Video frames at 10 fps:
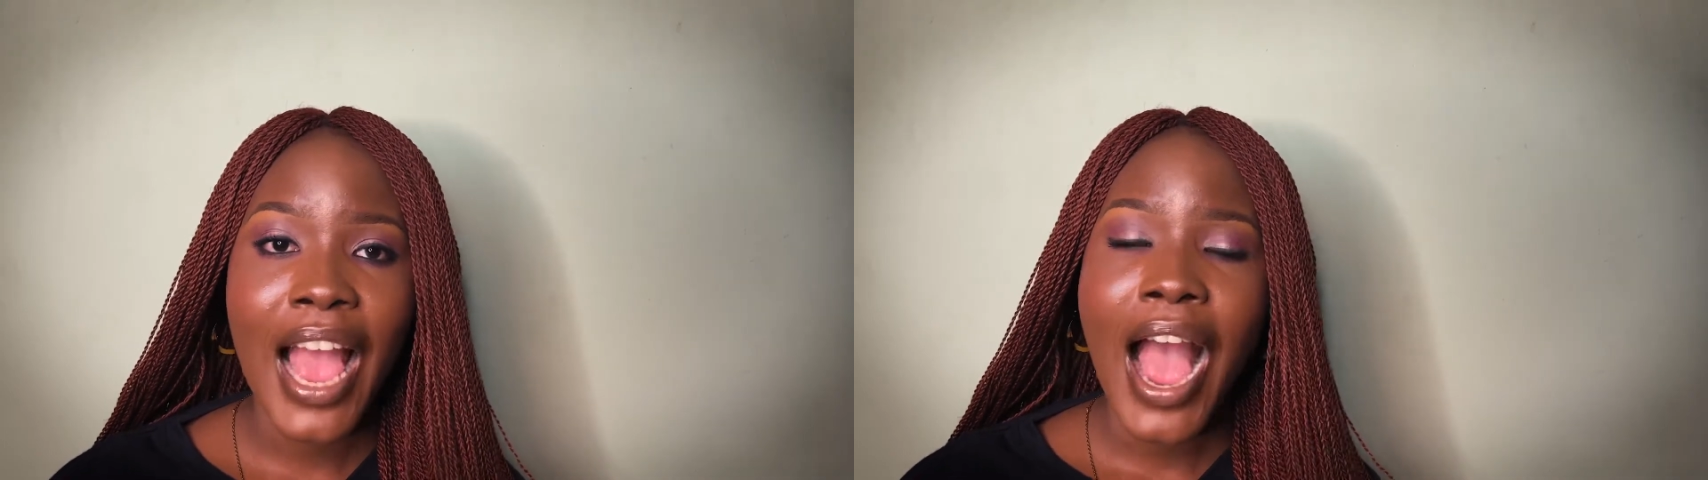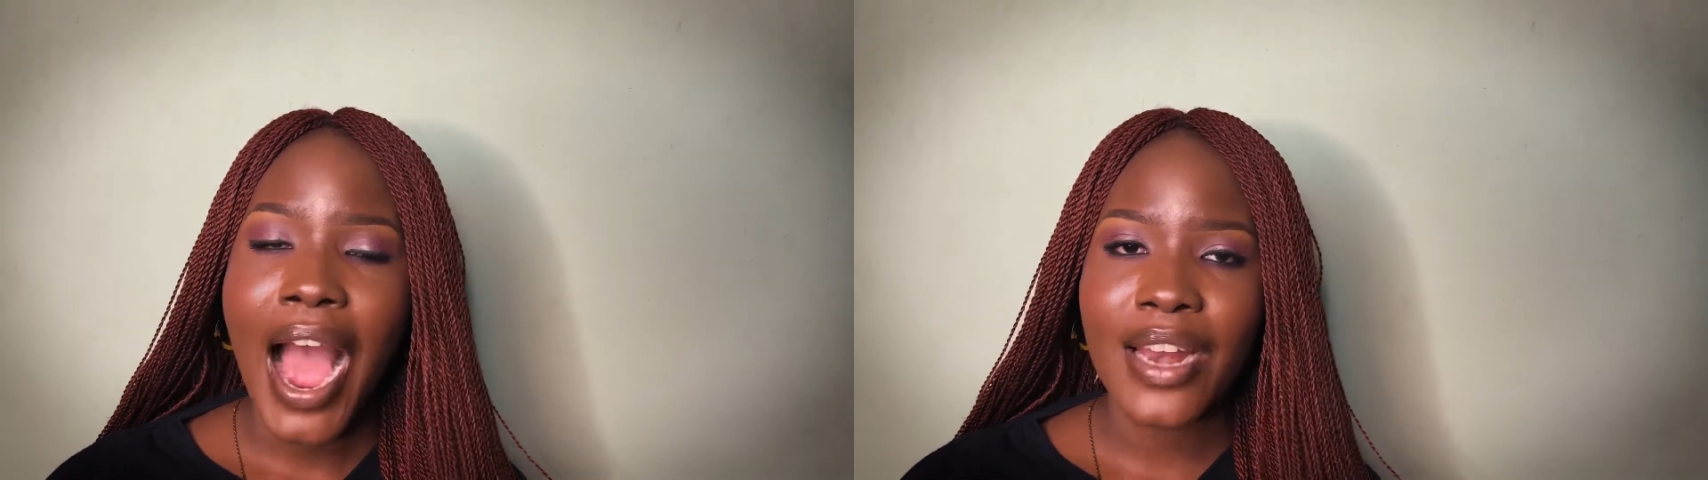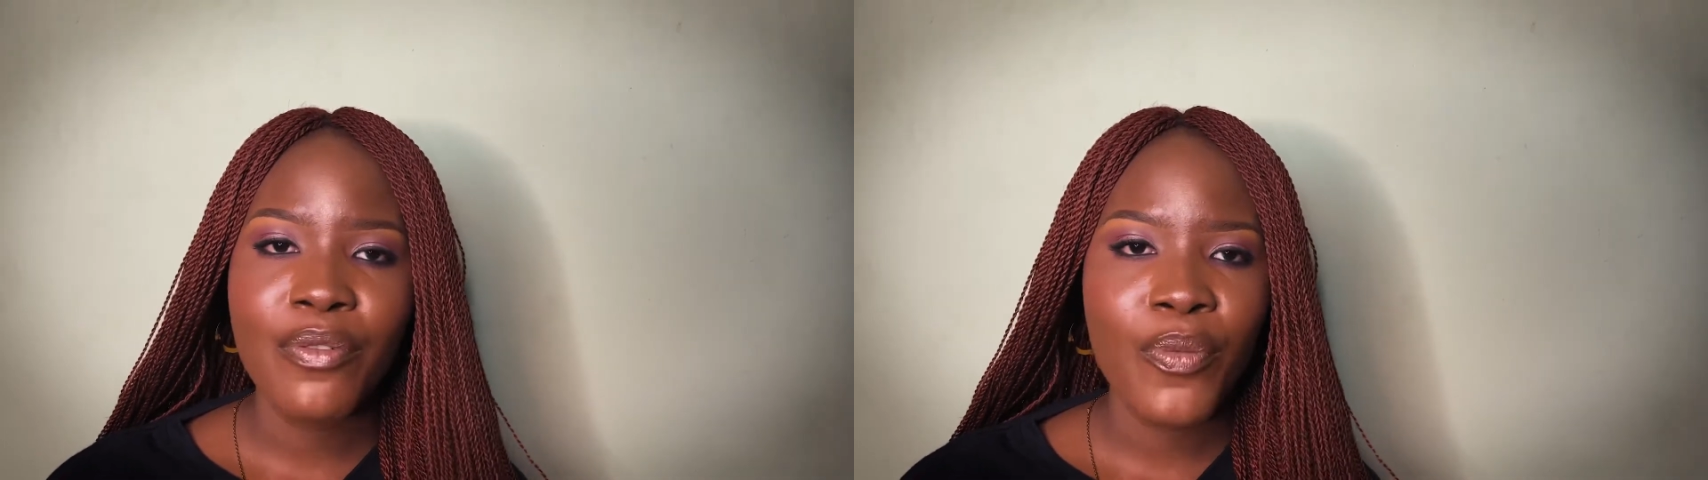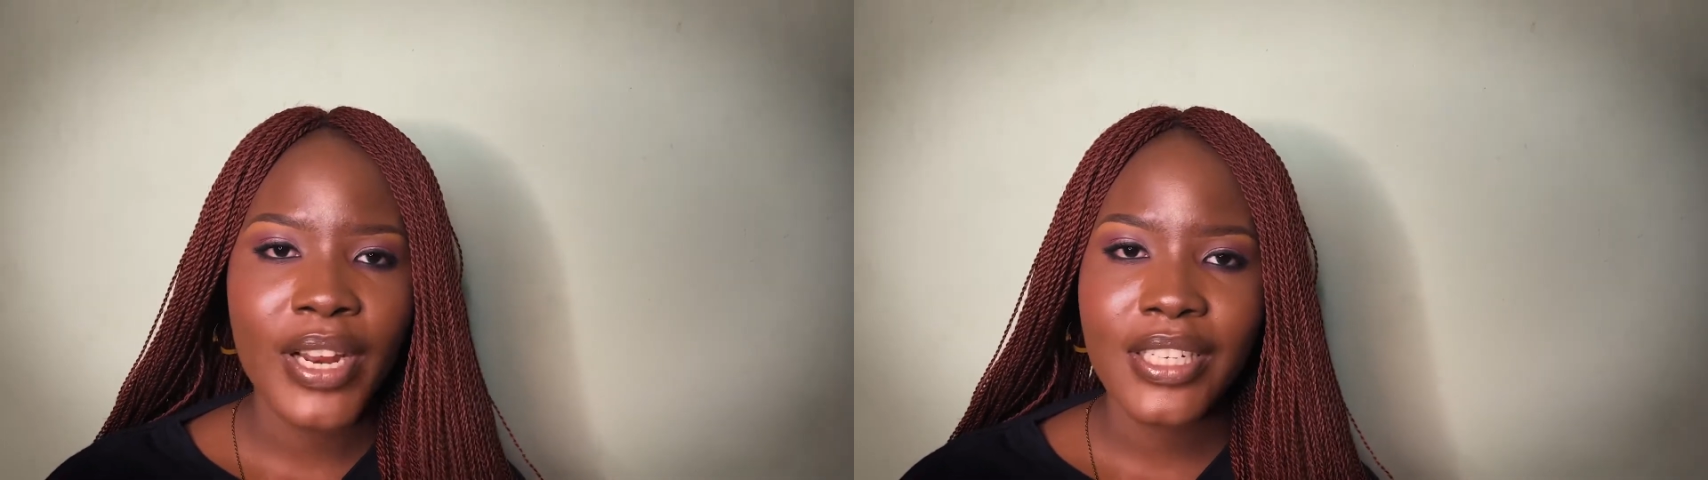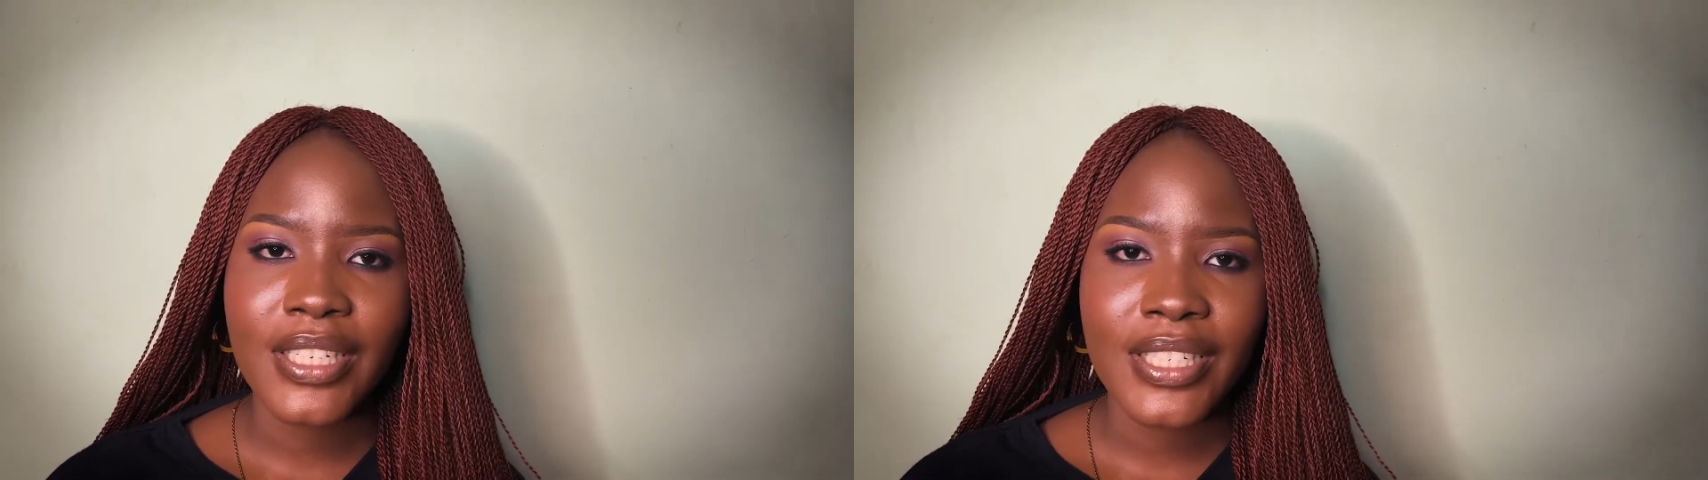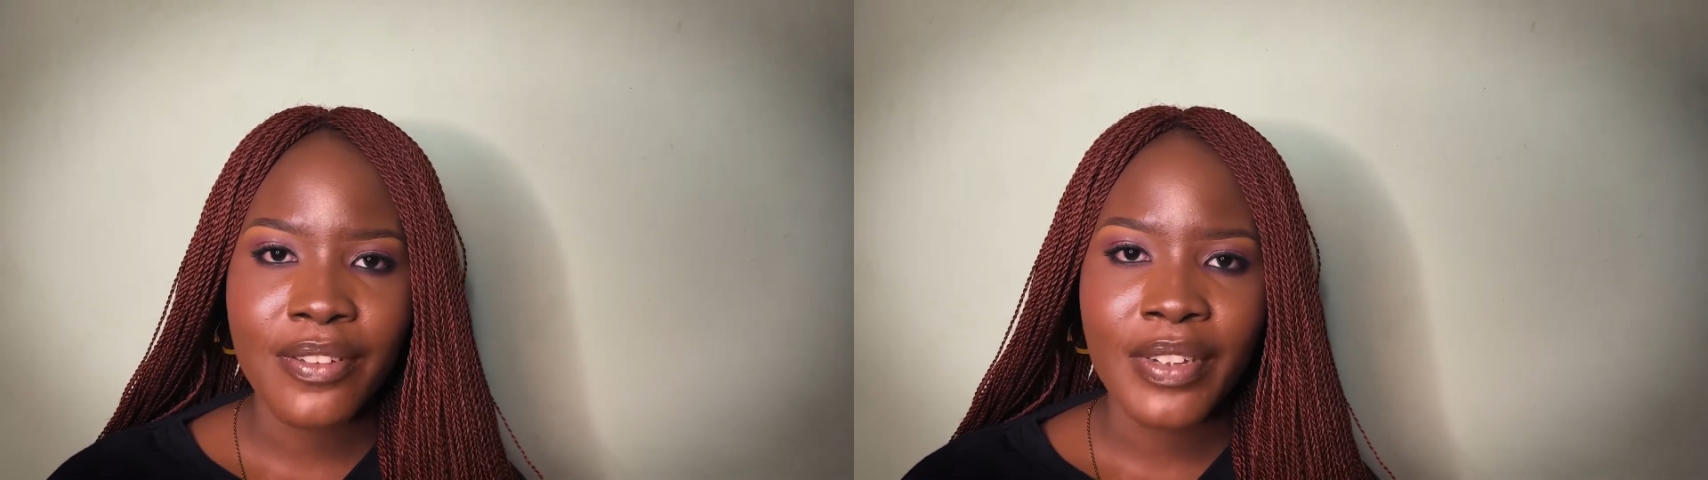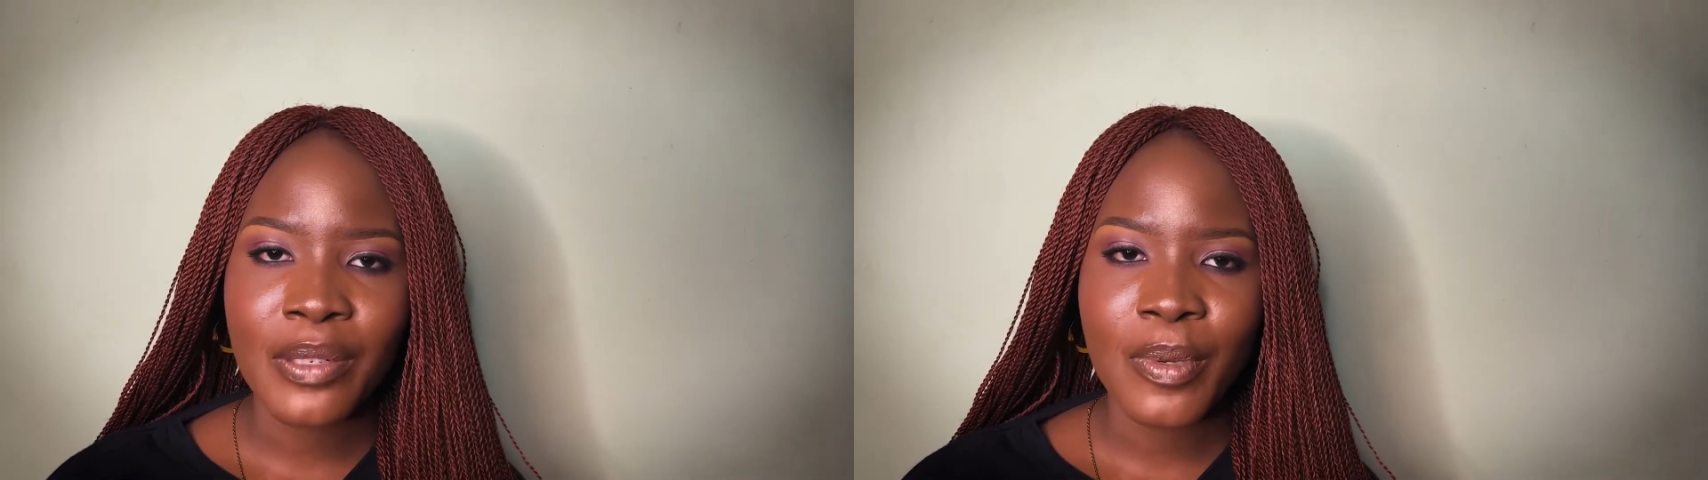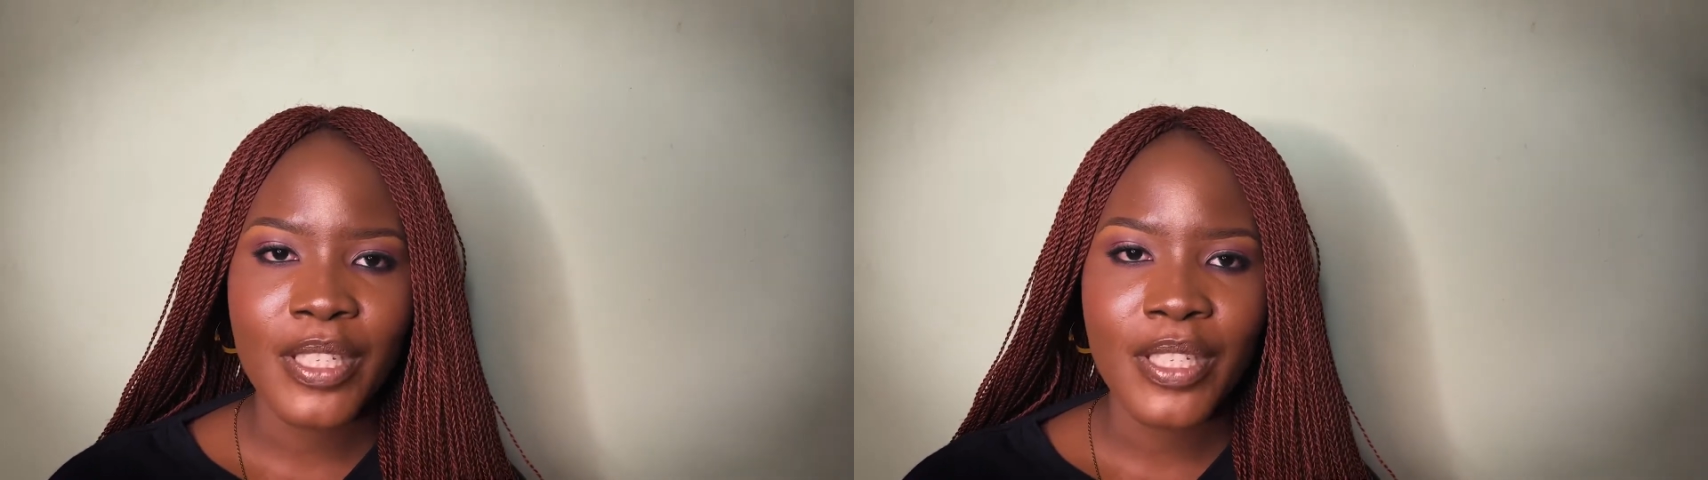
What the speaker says: and even when the investment